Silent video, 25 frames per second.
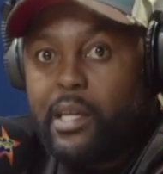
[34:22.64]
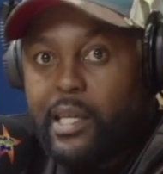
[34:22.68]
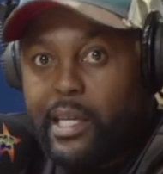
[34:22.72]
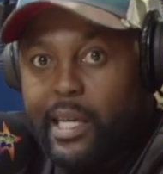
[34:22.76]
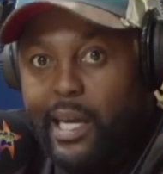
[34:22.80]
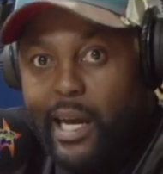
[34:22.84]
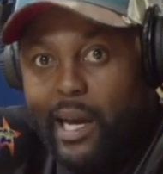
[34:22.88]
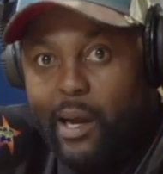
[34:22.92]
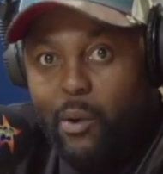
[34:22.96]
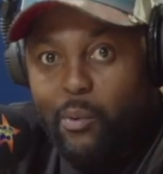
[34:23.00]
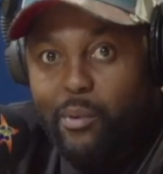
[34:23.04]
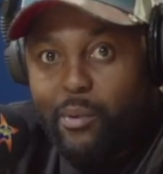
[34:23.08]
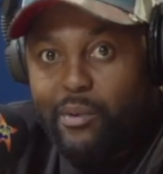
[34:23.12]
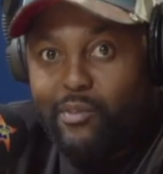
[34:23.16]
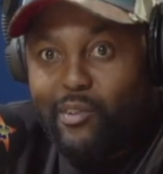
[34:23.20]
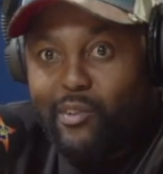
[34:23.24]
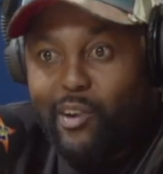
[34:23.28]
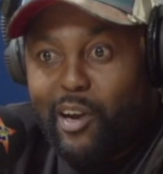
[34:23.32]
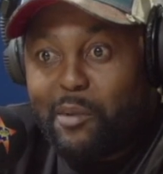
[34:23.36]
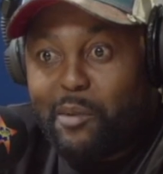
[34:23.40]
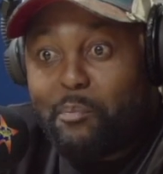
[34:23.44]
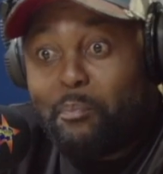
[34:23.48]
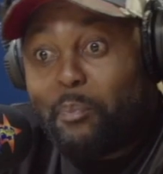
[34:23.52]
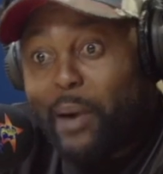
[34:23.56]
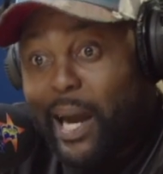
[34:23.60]
yeah, we've
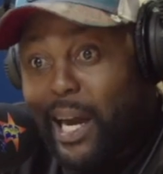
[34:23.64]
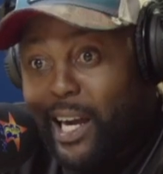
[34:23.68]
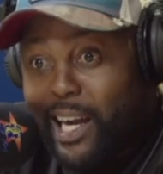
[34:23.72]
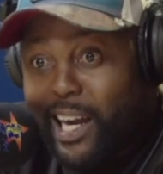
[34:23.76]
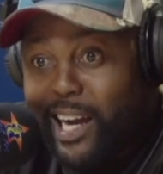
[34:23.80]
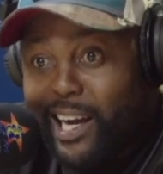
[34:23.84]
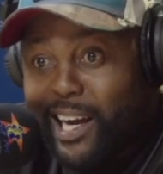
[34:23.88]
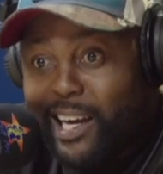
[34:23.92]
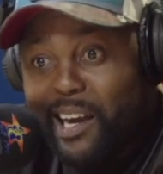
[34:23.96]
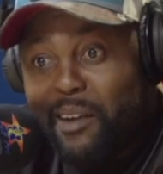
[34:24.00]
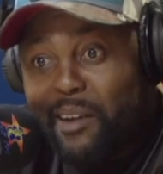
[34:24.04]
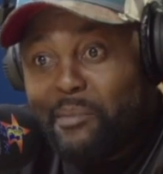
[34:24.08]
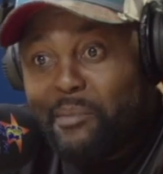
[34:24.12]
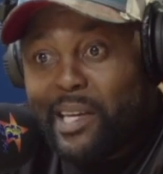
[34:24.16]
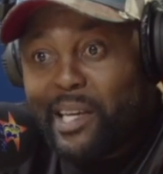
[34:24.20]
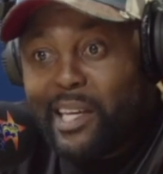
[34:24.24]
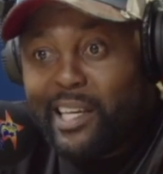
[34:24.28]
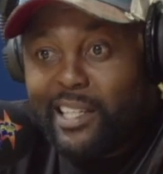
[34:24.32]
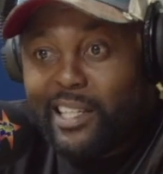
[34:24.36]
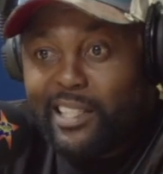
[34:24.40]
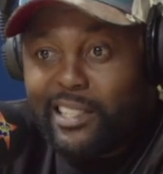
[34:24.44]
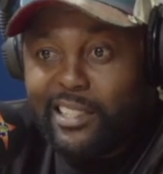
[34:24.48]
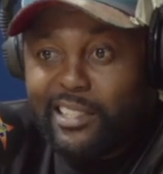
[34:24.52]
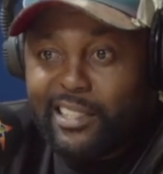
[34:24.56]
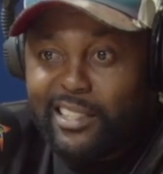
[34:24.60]
got Baga coming
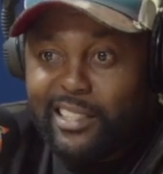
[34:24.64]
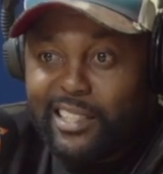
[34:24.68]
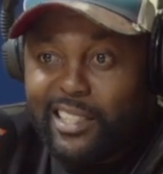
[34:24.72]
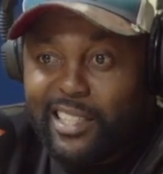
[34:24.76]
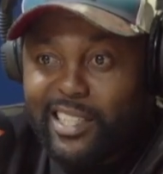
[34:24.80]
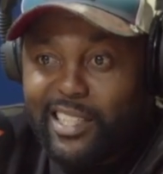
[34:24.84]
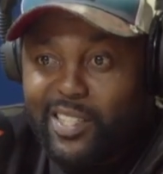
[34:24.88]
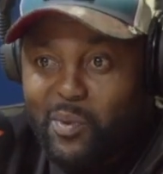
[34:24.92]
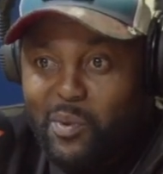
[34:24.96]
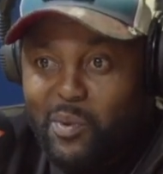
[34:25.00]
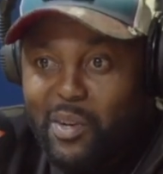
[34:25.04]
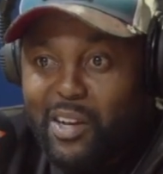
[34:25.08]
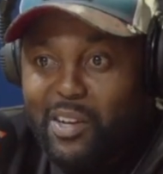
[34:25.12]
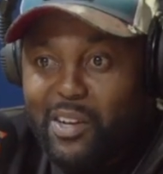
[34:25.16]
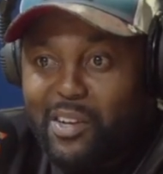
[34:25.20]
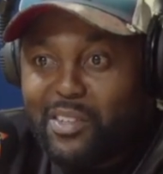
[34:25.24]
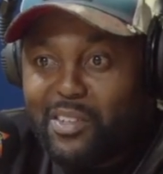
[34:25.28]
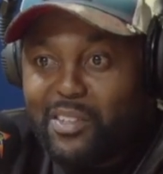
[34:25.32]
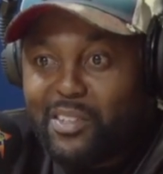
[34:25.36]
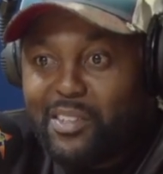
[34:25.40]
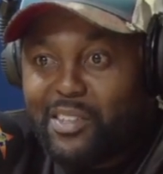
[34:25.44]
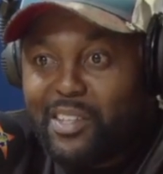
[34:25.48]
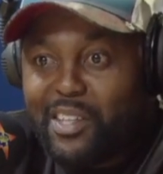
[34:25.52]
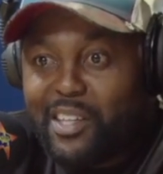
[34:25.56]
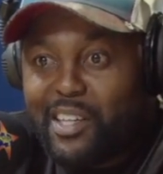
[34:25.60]
in as
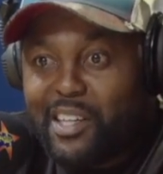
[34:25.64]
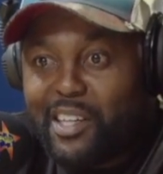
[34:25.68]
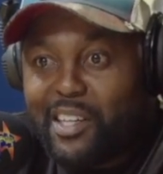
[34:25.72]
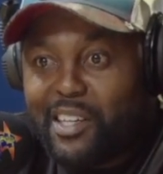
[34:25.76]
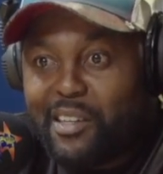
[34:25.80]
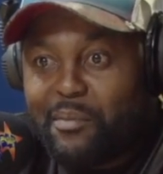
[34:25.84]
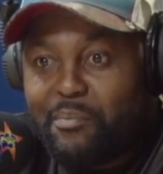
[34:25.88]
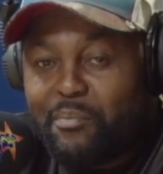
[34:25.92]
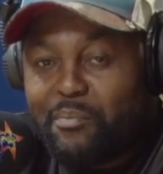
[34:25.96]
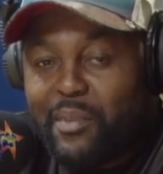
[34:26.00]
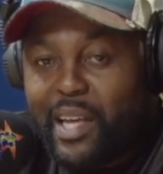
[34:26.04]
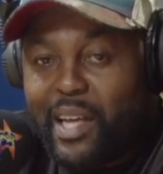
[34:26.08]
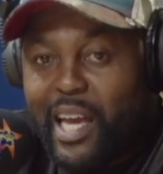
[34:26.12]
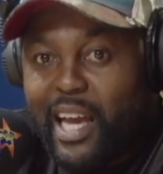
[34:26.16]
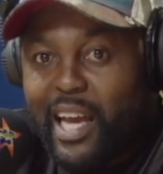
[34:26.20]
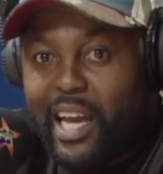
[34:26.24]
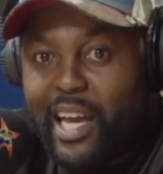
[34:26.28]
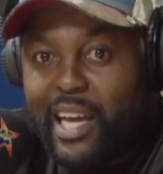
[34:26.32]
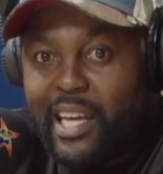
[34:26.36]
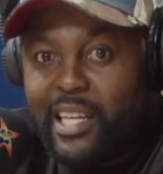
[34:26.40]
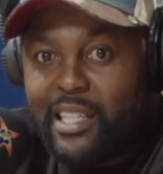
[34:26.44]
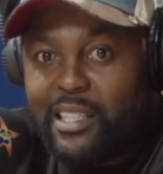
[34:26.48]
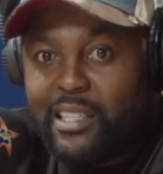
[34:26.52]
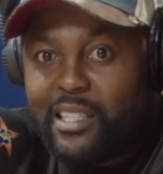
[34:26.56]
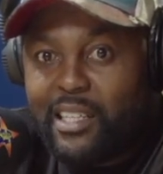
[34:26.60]
well, um,
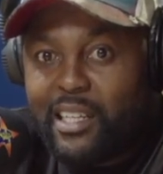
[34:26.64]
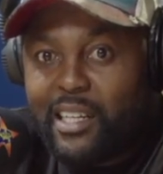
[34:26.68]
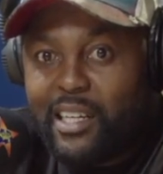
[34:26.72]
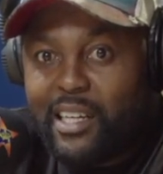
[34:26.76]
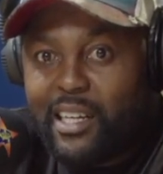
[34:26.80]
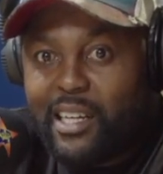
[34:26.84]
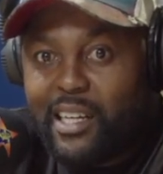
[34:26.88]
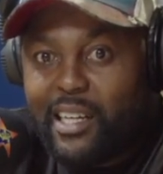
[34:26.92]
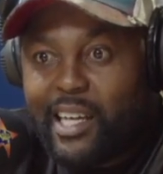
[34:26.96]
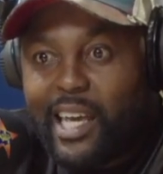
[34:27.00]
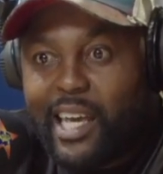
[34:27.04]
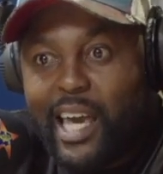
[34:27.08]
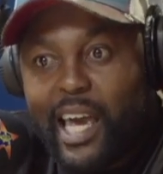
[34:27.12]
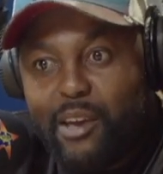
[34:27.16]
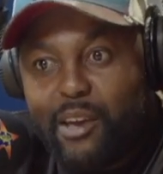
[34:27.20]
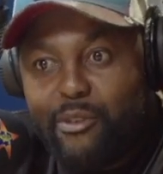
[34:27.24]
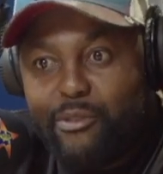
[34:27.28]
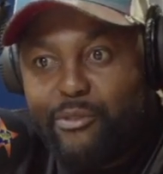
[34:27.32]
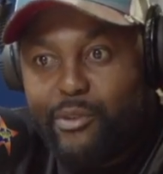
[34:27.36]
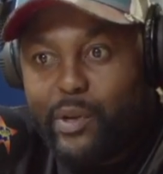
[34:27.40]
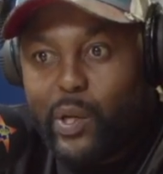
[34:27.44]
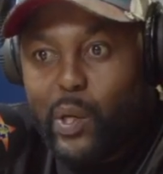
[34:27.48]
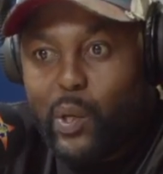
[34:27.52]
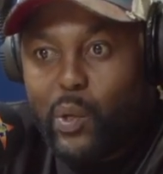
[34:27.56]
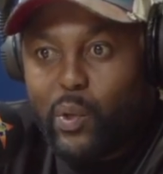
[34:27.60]
and uh, K
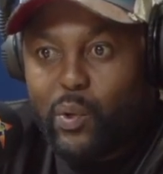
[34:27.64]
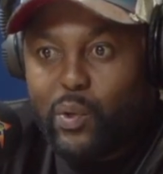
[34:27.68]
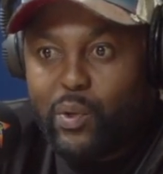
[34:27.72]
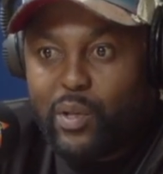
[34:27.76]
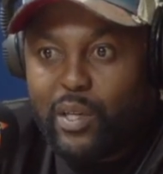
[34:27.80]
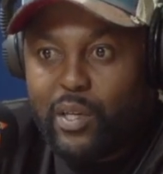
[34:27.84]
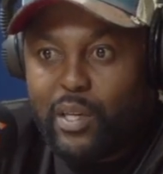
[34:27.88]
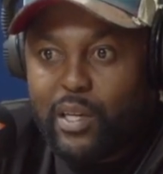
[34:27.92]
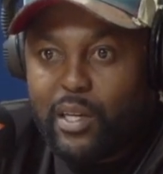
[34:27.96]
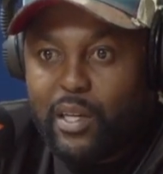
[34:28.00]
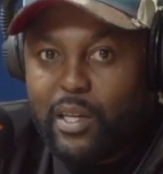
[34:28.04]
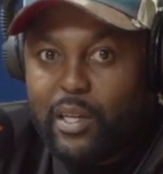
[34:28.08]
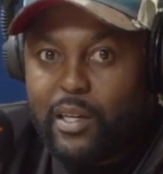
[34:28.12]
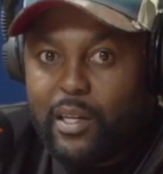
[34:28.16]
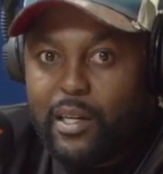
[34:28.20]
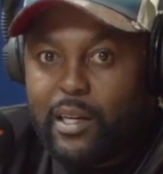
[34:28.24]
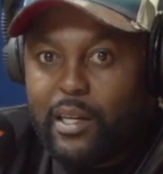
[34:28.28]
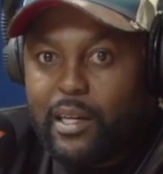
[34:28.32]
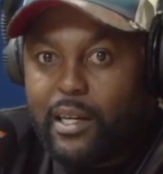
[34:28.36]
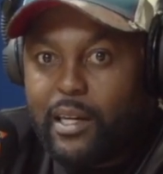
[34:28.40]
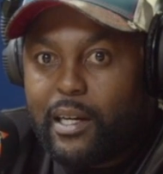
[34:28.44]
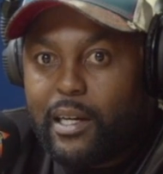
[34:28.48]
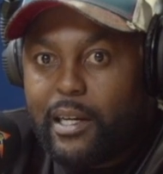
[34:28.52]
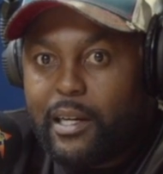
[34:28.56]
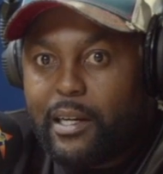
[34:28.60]
Flow.
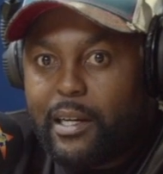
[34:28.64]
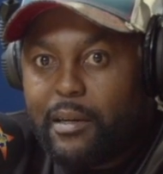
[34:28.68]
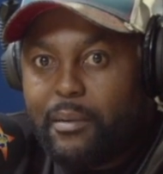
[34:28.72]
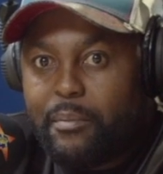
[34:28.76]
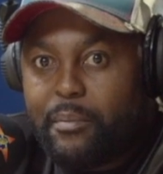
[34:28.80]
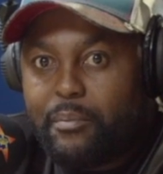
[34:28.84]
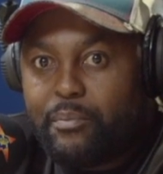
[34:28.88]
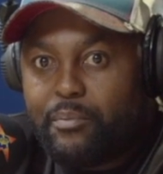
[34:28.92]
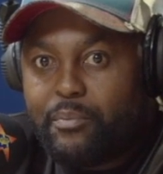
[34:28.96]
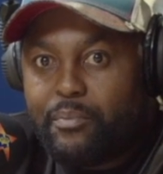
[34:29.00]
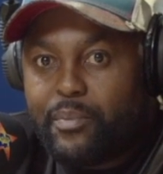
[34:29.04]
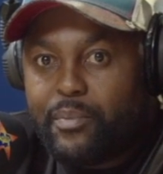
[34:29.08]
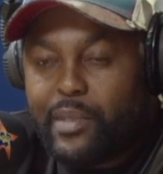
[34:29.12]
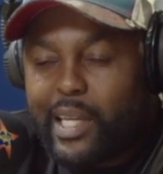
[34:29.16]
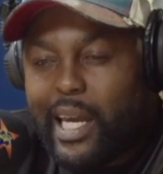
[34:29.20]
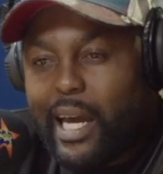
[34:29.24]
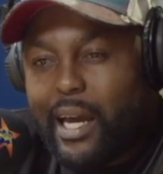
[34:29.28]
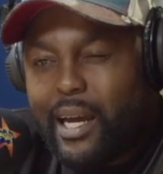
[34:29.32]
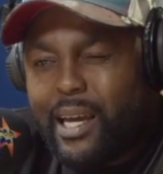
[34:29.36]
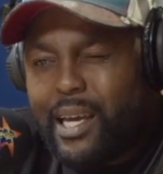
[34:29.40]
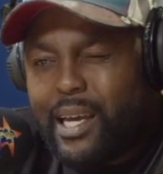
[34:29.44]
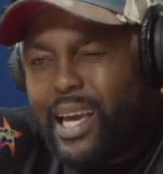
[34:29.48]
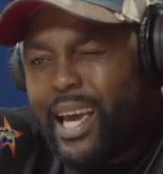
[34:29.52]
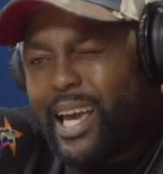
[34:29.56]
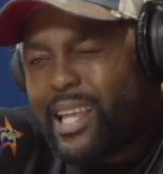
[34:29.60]
Mm-hmm. Um,
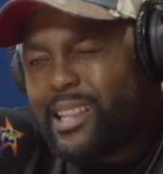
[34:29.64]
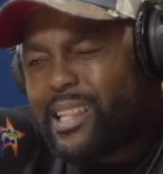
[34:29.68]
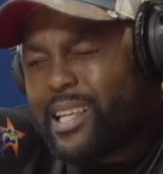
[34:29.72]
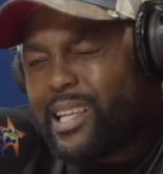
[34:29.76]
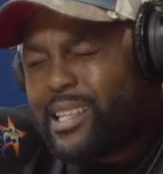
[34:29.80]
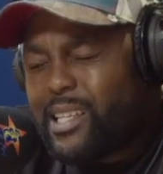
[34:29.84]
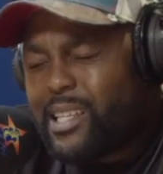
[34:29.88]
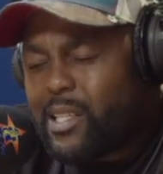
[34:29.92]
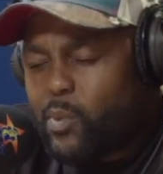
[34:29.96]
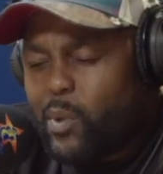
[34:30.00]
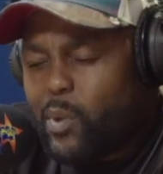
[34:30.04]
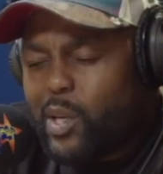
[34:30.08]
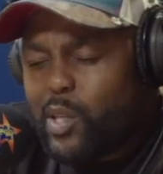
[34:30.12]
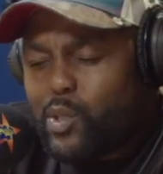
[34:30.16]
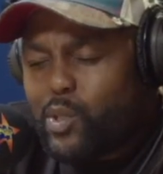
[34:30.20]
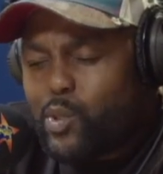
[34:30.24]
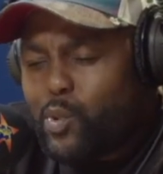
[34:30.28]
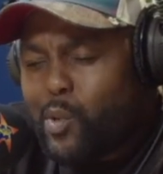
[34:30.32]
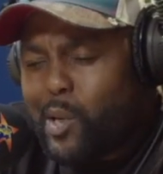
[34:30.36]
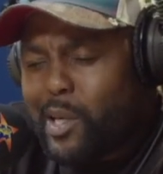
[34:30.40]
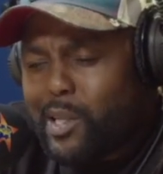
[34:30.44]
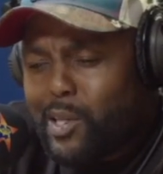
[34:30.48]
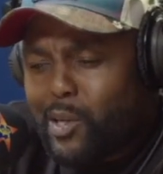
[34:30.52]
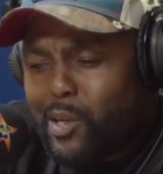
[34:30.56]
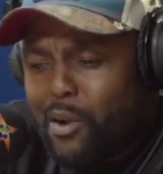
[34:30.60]
yeah, and then there's one or
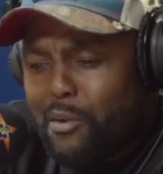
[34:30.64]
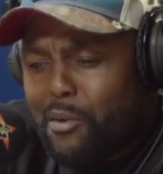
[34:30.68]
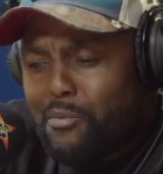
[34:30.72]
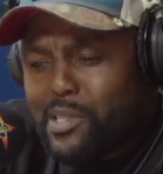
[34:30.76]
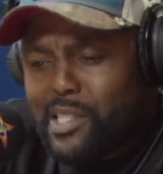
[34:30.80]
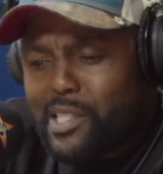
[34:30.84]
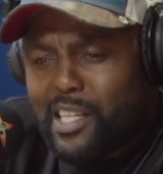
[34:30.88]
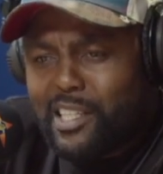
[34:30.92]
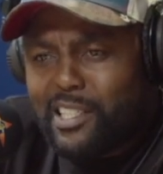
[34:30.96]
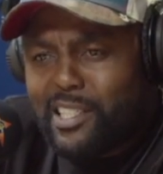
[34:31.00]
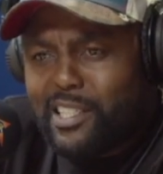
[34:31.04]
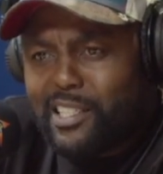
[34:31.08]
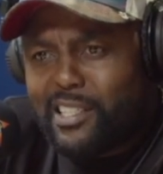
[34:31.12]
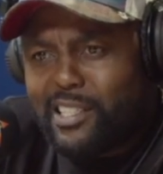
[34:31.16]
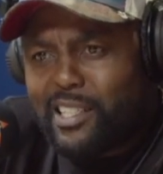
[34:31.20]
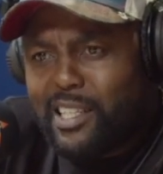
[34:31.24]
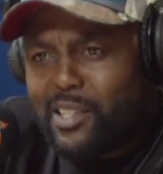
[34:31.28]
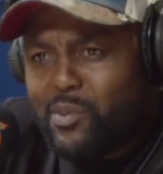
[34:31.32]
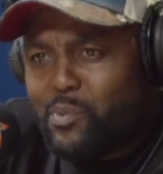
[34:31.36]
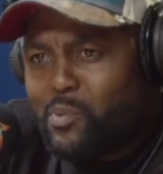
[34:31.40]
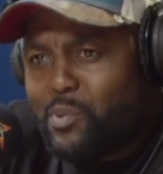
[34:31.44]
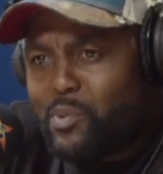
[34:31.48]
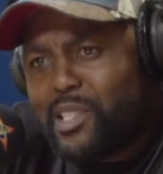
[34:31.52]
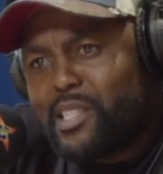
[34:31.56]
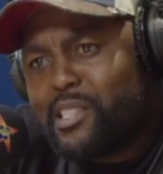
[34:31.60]
two other conversations
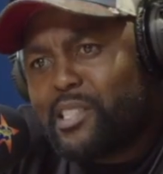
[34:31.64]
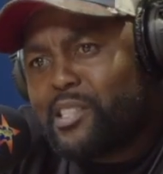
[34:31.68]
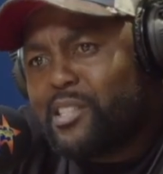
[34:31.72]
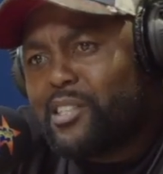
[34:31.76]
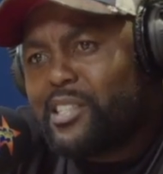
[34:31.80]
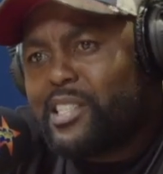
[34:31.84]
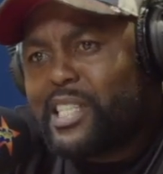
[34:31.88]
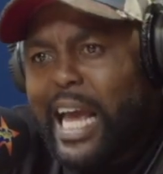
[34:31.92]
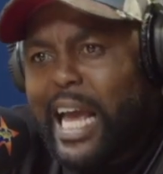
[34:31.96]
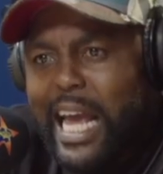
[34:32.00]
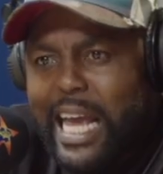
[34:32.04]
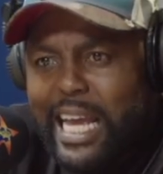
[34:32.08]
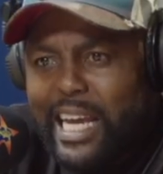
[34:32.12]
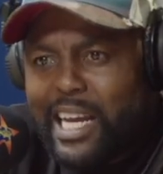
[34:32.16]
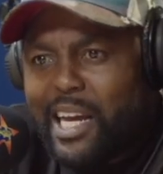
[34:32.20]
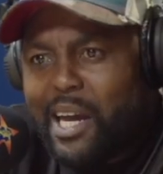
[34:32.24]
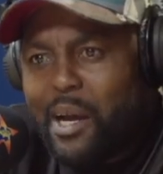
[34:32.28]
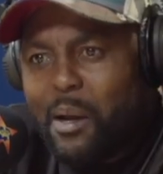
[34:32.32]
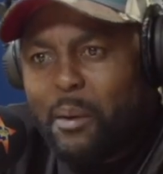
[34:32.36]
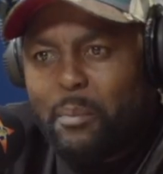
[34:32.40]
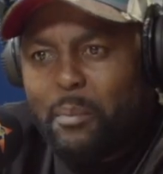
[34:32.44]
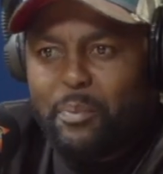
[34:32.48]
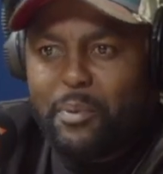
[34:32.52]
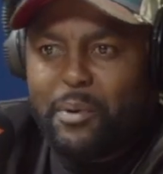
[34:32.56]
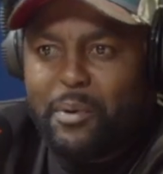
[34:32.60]
that we're still tying
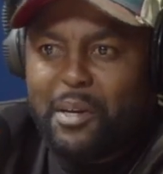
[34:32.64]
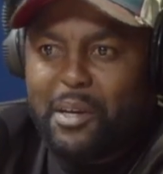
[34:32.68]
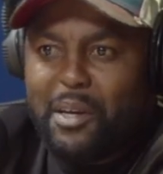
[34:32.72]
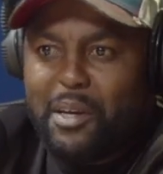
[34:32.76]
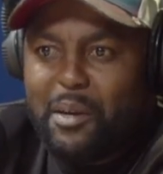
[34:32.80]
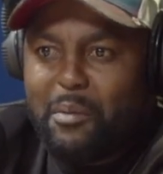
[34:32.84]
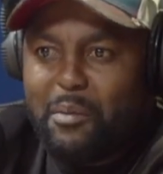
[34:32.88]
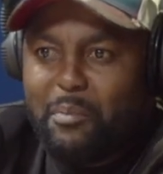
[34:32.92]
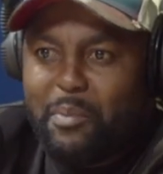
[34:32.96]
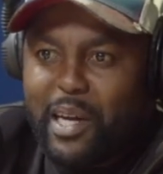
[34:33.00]
up, mm.